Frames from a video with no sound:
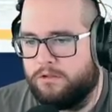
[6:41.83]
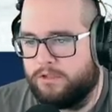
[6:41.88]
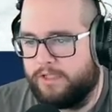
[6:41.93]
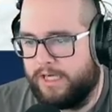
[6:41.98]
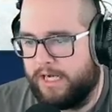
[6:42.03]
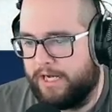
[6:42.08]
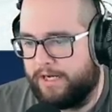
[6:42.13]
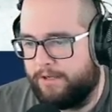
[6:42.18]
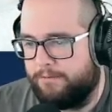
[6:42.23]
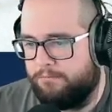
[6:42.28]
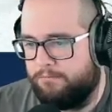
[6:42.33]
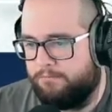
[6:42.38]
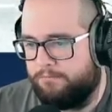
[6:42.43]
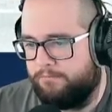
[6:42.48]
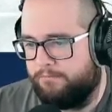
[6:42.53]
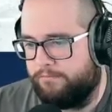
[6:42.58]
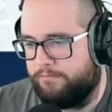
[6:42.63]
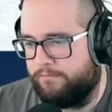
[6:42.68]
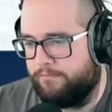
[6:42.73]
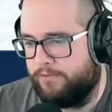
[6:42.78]
Got him.
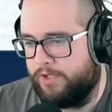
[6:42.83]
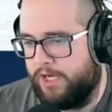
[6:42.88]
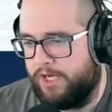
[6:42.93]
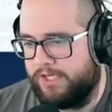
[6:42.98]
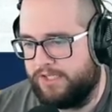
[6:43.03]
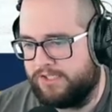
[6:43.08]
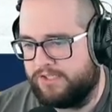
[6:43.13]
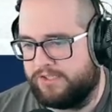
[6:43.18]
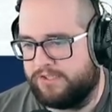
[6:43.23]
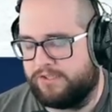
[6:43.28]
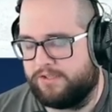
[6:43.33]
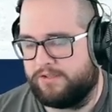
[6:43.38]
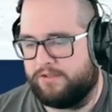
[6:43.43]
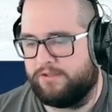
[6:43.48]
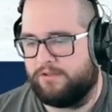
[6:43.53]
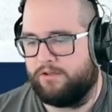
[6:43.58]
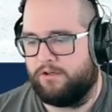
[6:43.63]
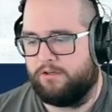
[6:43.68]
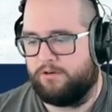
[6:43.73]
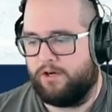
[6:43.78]
Nice.
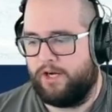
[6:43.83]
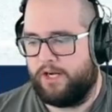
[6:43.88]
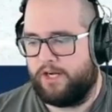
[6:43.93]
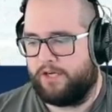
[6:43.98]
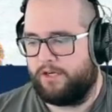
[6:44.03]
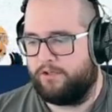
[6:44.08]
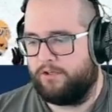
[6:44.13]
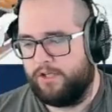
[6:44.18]
All right.